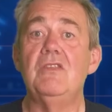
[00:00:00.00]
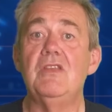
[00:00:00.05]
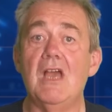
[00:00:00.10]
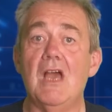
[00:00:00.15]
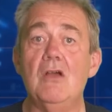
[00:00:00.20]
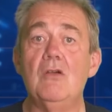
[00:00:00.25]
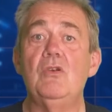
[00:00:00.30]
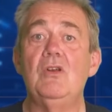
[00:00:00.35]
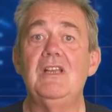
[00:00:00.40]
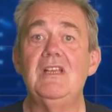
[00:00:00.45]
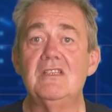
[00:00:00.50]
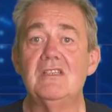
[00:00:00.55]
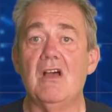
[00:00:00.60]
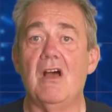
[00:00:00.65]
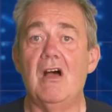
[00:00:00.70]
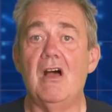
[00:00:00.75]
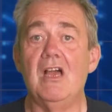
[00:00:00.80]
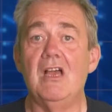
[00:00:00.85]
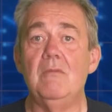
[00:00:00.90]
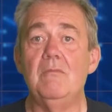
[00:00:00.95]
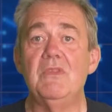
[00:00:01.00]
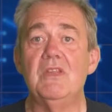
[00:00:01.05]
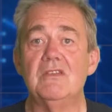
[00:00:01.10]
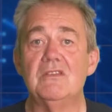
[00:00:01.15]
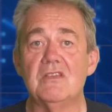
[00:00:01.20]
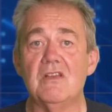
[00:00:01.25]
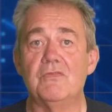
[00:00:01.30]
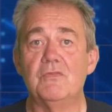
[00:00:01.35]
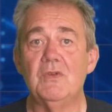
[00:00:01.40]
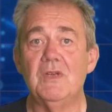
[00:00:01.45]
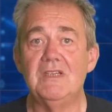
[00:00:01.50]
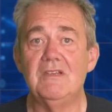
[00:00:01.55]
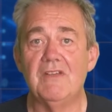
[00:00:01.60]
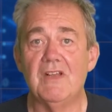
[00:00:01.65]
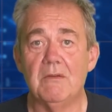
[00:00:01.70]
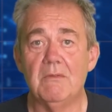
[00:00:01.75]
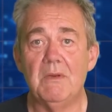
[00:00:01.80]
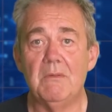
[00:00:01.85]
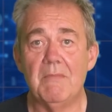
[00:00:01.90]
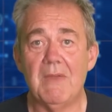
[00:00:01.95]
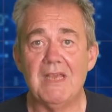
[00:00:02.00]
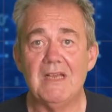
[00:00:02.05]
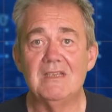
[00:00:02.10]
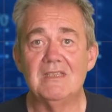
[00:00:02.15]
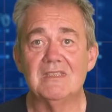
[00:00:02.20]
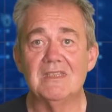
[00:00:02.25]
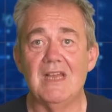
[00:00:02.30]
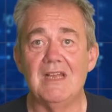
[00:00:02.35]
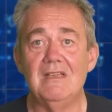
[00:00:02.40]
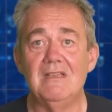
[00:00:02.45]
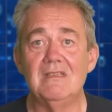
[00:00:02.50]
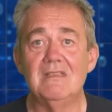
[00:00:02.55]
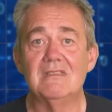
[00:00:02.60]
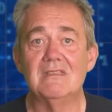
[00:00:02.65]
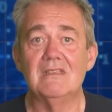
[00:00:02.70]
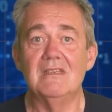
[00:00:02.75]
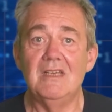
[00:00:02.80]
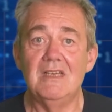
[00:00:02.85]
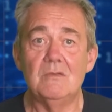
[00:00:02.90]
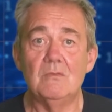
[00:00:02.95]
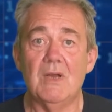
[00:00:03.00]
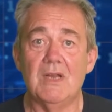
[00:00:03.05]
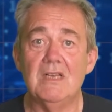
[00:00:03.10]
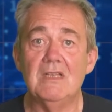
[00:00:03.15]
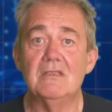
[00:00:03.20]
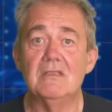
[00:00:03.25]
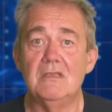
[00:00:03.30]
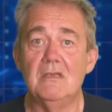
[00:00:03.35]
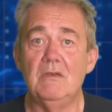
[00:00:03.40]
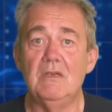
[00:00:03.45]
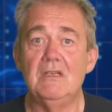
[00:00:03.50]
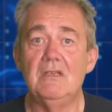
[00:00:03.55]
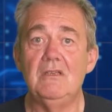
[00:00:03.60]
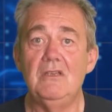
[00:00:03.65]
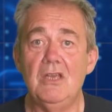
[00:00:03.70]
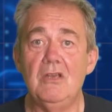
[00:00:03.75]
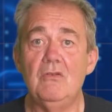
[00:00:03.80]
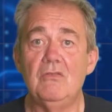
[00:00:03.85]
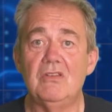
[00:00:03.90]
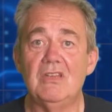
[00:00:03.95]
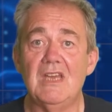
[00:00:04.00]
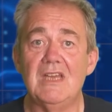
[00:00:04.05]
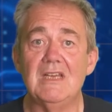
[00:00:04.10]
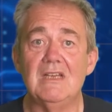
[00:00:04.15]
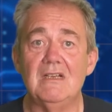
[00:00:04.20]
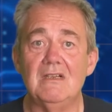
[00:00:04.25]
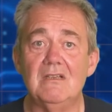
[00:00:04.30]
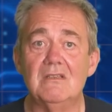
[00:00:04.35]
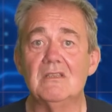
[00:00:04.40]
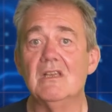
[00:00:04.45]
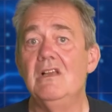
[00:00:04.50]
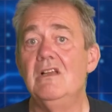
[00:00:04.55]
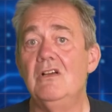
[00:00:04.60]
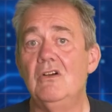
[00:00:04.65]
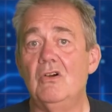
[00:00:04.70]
the only time that software development makes sense is when it's doing new things,